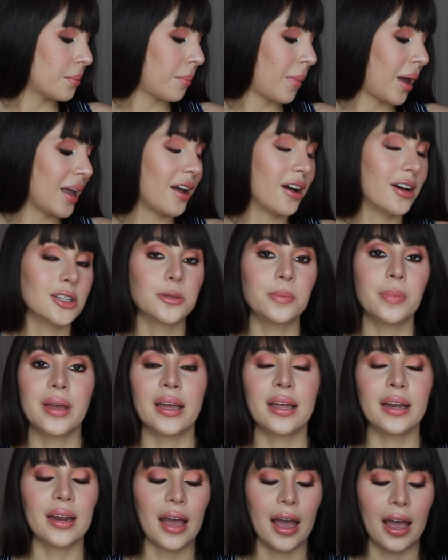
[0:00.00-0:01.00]
My
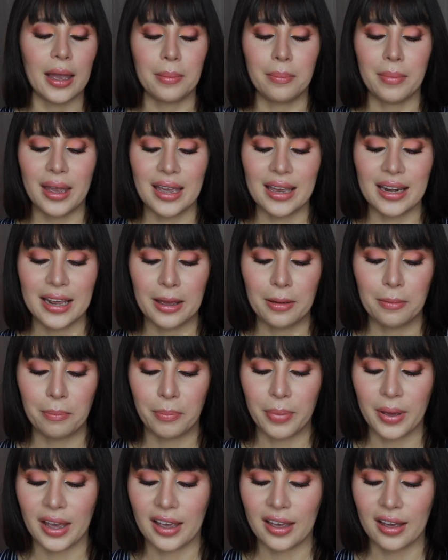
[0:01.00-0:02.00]
husband, I made him
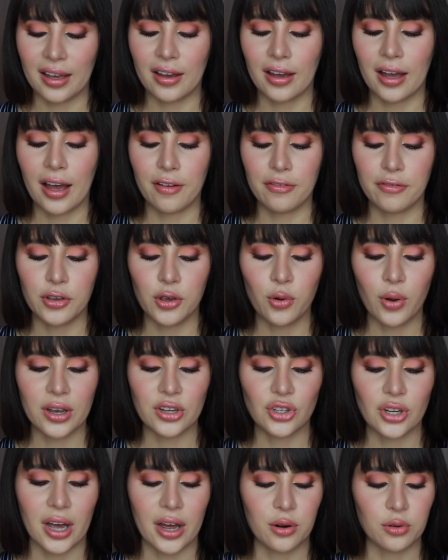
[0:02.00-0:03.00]
pick a few
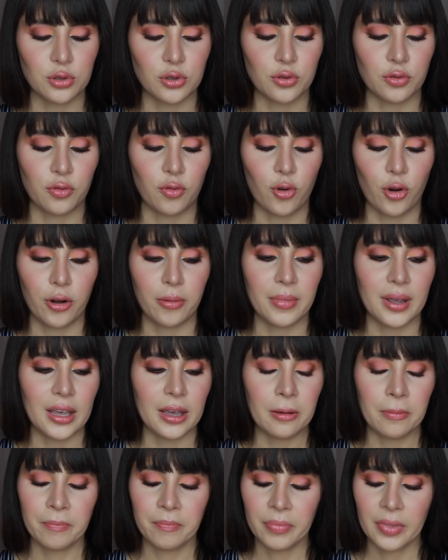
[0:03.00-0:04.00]
eyeshadows for
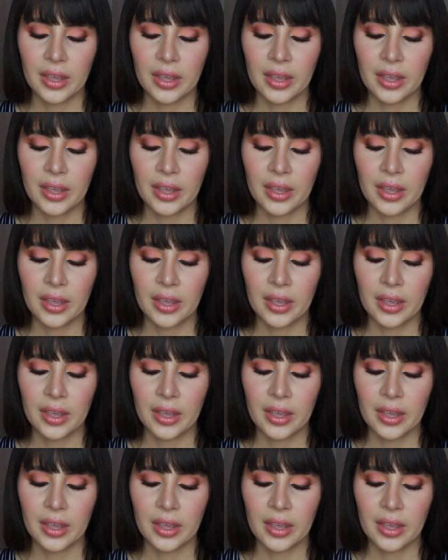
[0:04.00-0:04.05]
me,